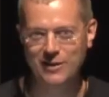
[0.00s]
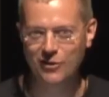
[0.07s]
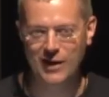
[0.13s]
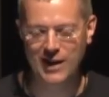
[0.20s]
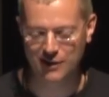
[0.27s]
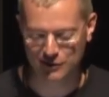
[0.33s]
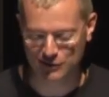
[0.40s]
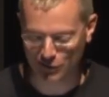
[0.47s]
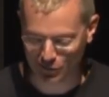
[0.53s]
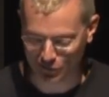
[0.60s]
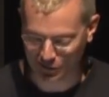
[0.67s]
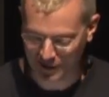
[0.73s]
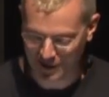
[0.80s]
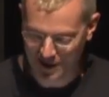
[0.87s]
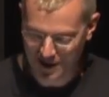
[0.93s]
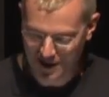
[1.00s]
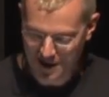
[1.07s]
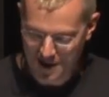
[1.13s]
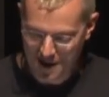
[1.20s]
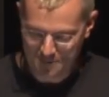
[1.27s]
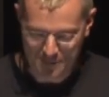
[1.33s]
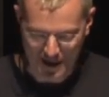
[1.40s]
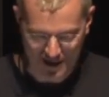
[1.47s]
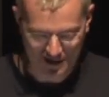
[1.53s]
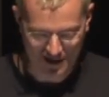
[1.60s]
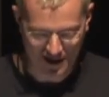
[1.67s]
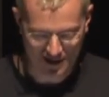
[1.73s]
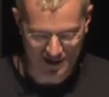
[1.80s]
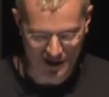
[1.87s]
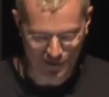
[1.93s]
know how to do.
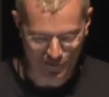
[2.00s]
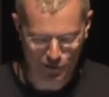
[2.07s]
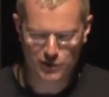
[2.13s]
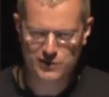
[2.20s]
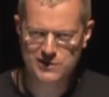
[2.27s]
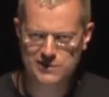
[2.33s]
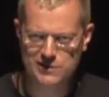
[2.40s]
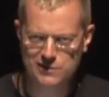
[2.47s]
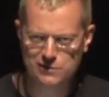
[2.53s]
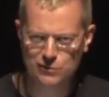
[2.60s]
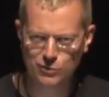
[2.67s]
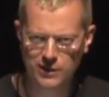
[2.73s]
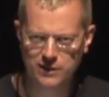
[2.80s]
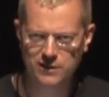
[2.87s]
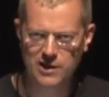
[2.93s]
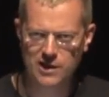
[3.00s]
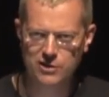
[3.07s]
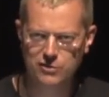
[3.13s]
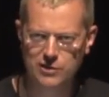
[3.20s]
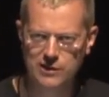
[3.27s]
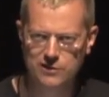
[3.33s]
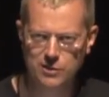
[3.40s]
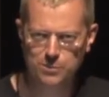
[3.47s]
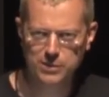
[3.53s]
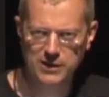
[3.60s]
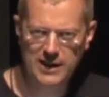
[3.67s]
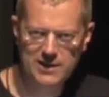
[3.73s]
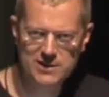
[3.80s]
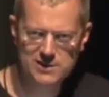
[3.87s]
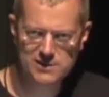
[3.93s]
But they're the first school in the country to
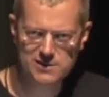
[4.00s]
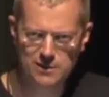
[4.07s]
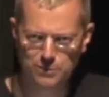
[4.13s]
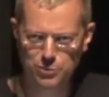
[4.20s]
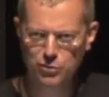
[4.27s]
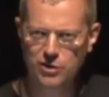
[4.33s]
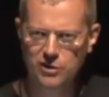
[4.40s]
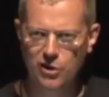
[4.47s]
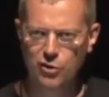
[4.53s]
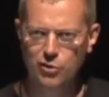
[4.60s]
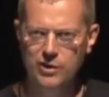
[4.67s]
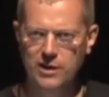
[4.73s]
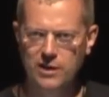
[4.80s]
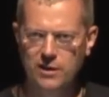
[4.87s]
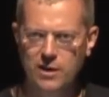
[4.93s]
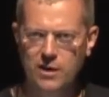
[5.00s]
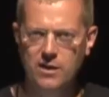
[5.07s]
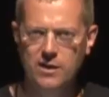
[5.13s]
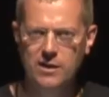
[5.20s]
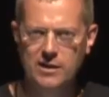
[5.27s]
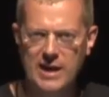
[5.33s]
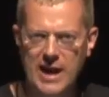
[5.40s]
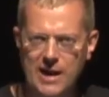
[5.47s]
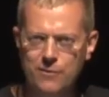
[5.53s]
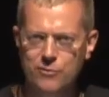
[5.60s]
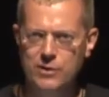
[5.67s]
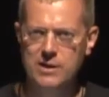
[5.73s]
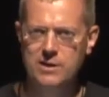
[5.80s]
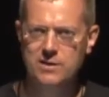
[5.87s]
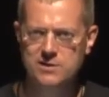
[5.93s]
place computer coding in
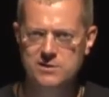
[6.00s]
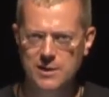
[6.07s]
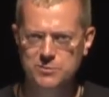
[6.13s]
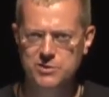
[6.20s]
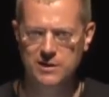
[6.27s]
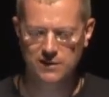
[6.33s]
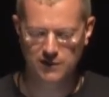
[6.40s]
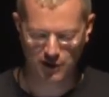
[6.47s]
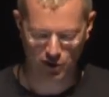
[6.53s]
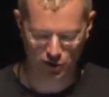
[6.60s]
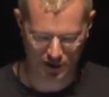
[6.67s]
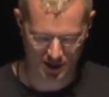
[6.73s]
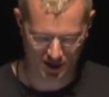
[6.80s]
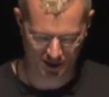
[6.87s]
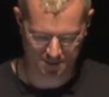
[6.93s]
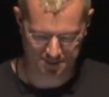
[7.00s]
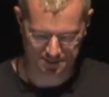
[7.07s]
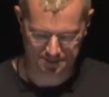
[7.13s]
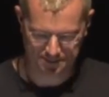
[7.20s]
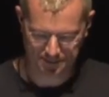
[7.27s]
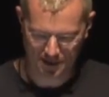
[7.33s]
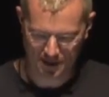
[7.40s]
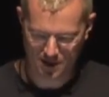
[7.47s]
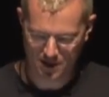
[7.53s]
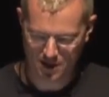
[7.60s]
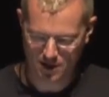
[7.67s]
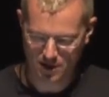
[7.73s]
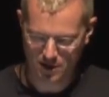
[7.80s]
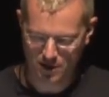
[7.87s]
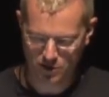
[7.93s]
every subject in the curriculum,
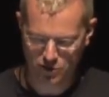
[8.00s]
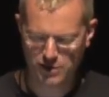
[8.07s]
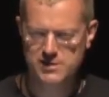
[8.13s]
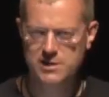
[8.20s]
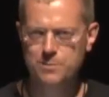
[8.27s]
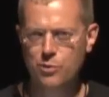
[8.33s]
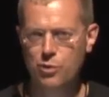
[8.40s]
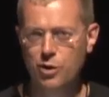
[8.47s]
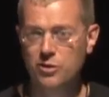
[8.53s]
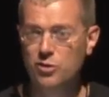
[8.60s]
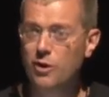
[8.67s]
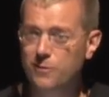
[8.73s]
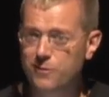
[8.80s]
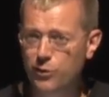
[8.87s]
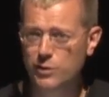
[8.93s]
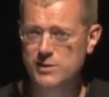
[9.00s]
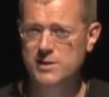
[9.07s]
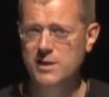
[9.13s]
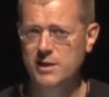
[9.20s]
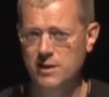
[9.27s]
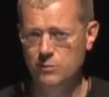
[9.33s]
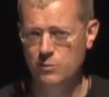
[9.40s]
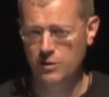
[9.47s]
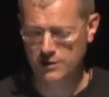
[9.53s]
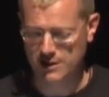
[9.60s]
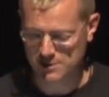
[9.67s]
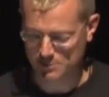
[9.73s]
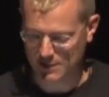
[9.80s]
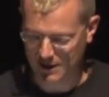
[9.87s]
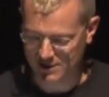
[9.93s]
across the board. Not forcing it in where it
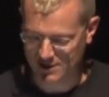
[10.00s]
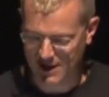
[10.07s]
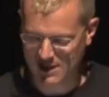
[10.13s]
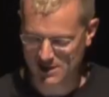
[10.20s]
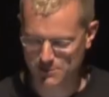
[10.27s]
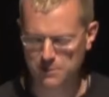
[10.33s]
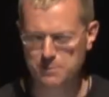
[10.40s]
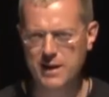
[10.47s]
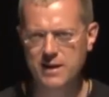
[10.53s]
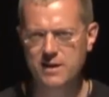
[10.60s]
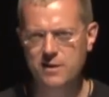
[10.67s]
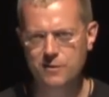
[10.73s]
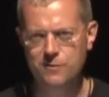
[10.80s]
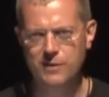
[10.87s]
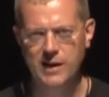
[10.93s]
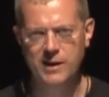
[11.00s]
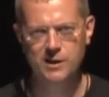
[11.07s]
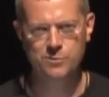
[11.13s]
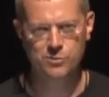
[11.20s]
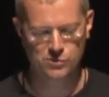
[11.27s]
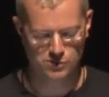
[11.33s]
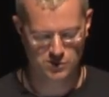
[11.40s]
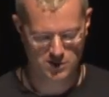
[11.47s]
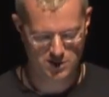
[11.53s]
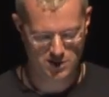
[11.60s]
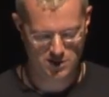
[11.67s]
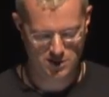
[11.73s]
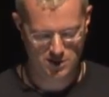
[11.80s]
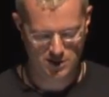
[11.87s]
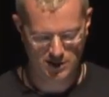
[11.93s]
doesn't make sense, but making it available
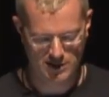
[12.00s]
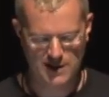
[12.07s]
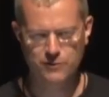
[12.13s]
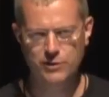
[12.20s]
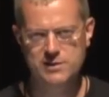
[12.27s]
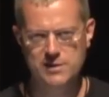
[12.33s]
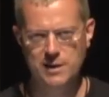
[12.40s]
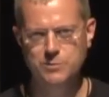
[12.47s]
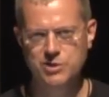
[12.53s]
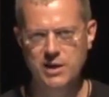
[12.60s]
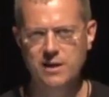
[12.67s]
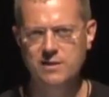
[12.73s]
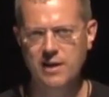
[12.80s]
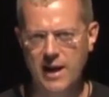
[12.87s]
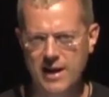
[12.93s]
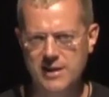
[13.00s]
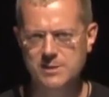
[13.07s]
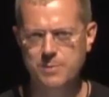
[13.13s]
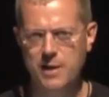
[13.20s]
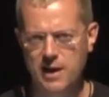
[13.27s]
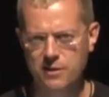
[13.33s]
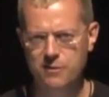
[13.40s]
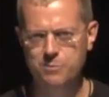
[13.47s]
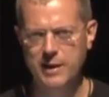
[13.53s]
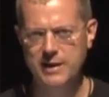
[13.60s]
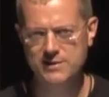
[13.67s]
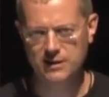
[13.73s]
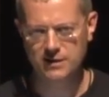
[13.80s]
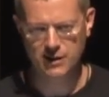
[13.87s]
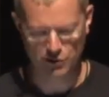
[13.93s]
in every subject as part of
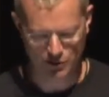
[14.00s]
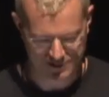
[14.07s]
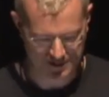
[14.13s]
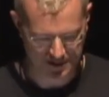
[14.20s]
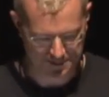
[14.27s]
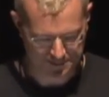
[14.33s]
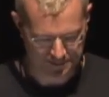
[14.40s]
basic literacy.